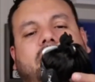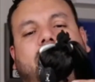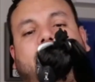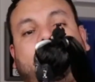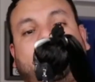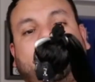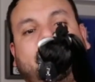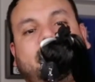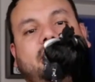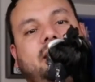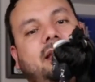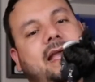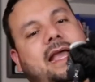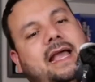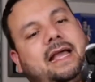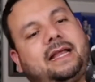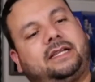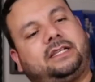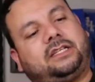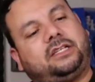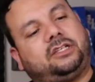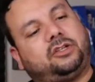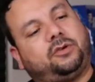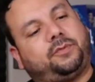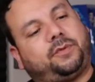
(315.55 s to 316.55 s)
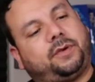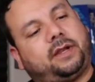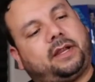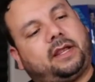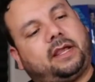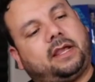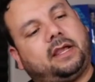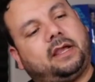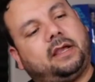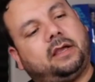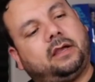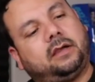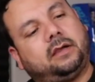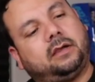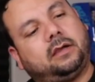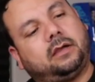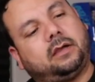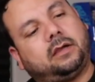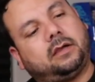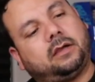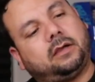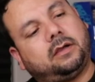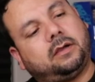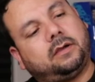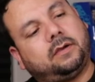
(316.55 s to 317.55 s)
Oh my god, she's so pretty.
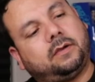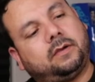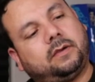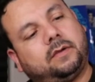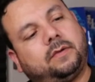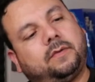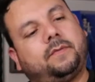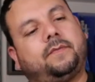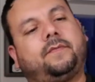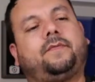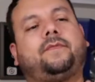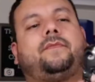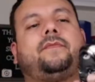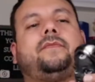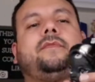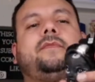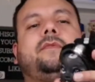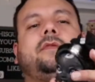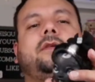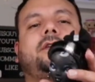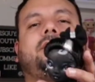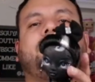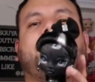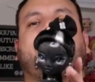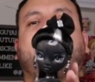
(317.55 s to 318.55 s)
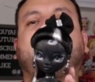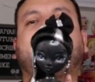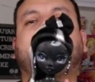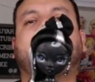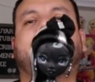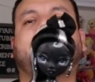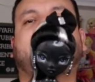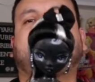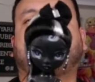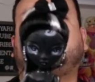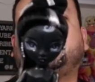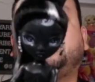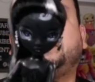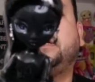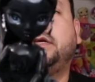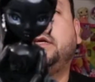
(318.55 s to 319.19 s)
There she is.